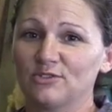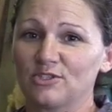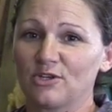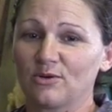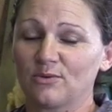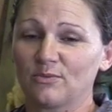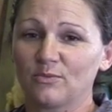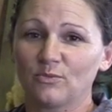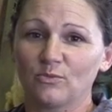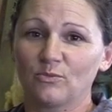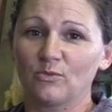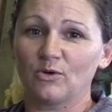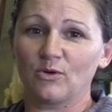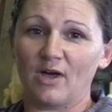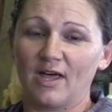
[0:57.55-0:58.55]
So
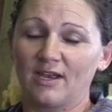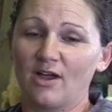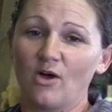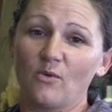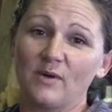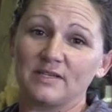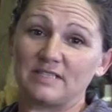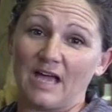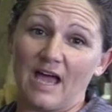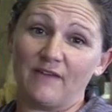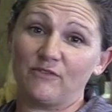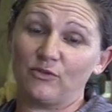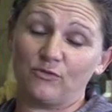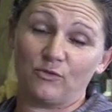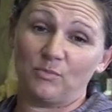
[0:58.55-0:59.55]
we'll kind of always
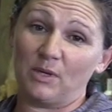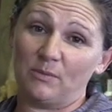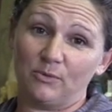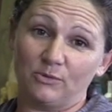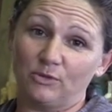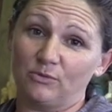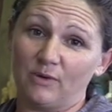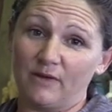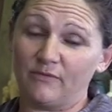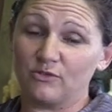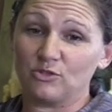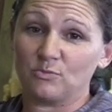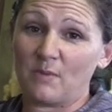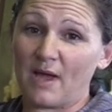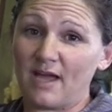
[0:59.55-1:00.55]
have it for people to
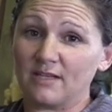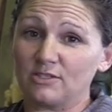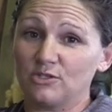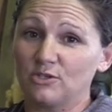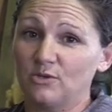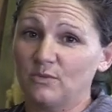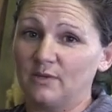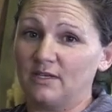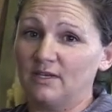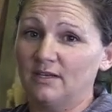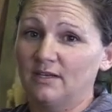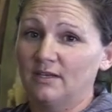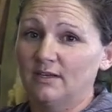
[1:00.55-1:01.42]
reference back to and